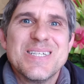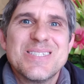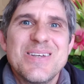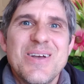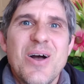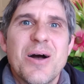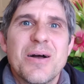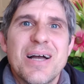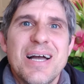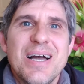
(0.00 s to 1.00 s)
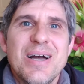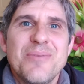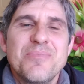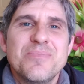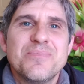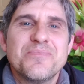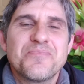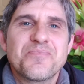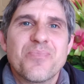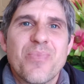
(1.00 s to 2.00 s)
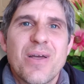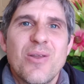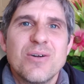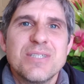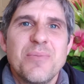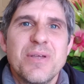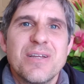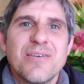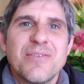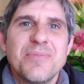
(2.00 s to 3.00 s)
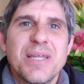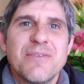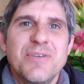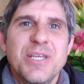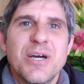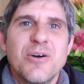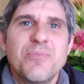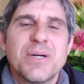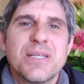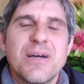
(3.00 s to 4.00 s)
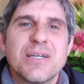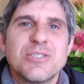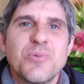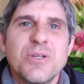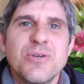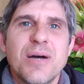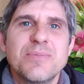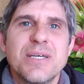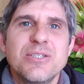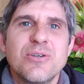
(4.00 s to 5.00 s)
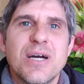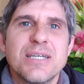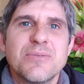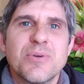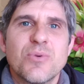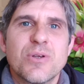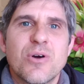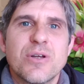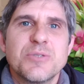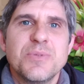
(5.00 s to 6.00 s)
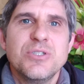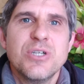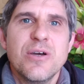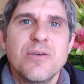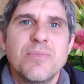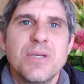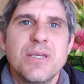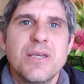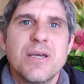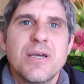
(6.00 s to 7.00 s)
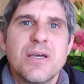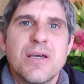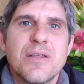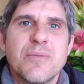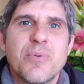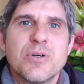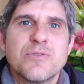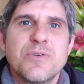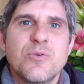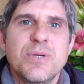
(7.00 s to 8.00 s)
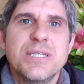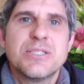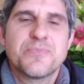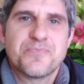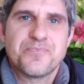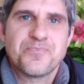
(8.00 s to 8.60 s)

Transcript: So yeah, a long time that I haven't made a video, but yeah, I just wanted to update you guys about what God has been showing me in the past few weeks.